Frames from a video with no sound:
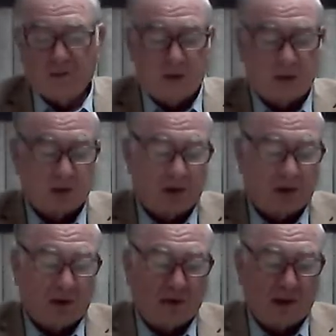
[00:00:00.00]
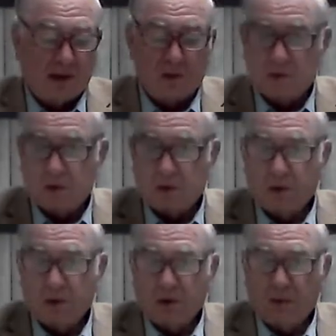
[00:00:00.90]
we saw that there was a
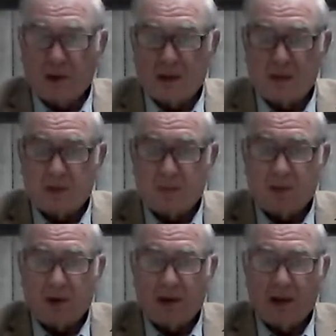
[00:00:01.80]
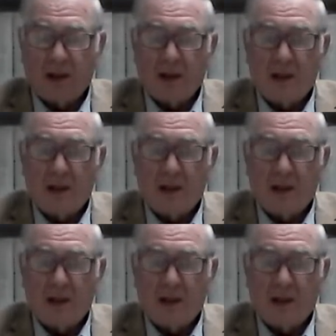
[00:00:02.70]
curse placed upon